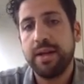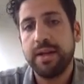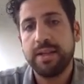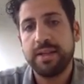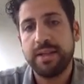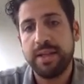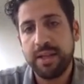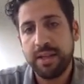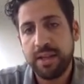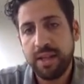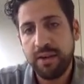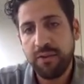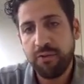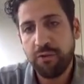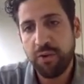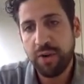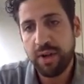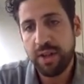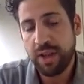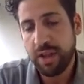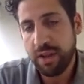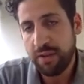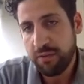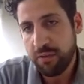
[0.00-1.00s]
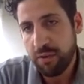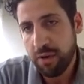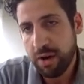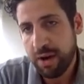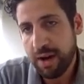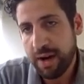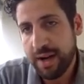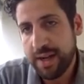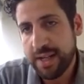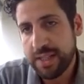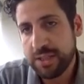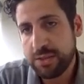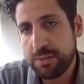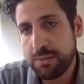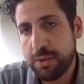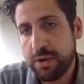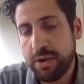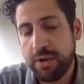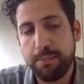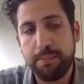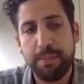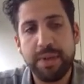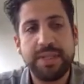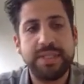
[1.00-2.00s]
the difference. If you are a
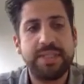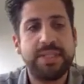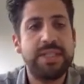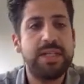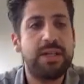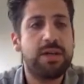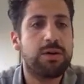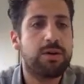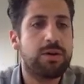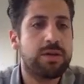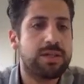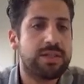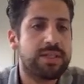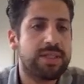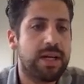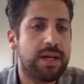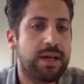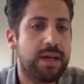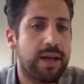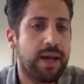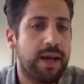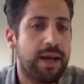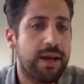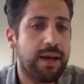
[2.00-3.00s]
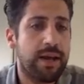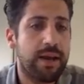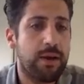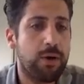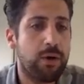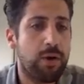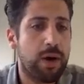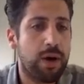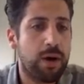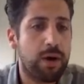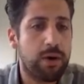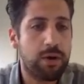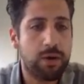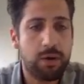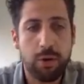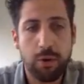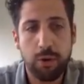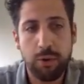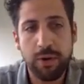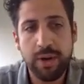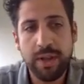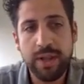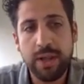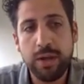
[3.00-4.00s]
customer by Zirkonzahn and you are
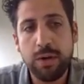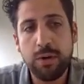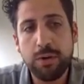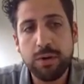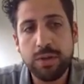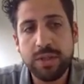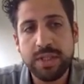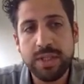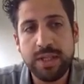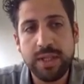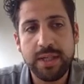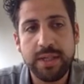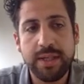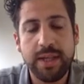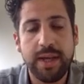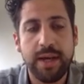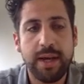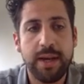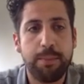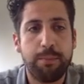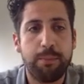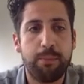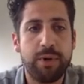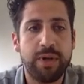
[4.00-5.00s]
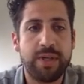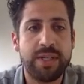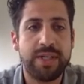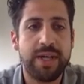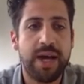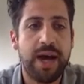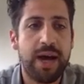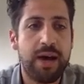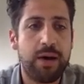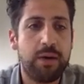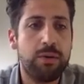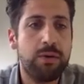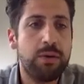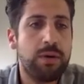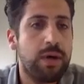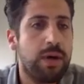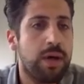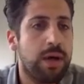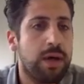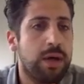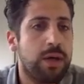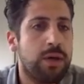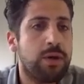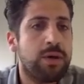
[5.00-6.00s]
already using the Prettau,
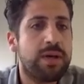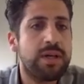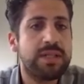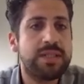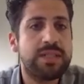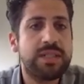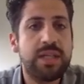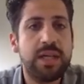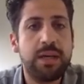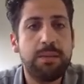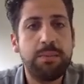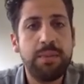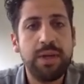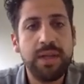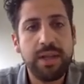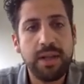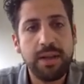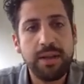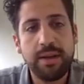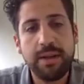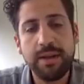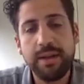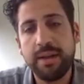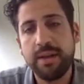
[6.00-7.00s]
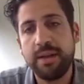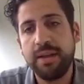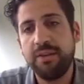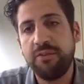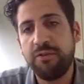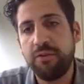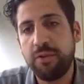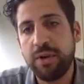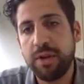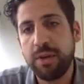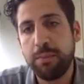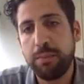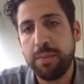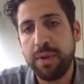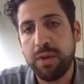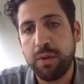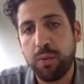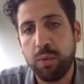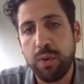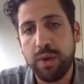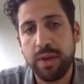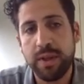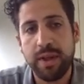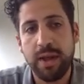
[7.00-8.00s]
you can see immediately the difference
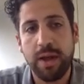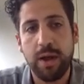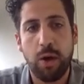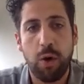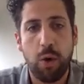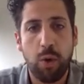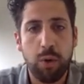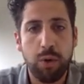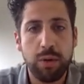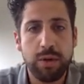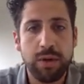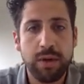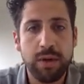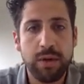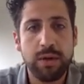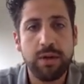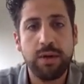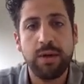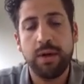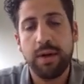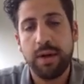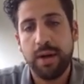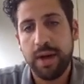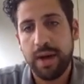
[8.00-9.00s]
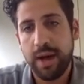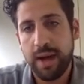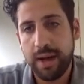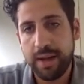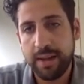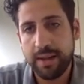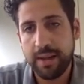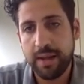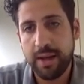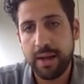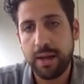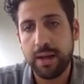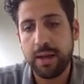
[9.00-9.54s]
between the older and the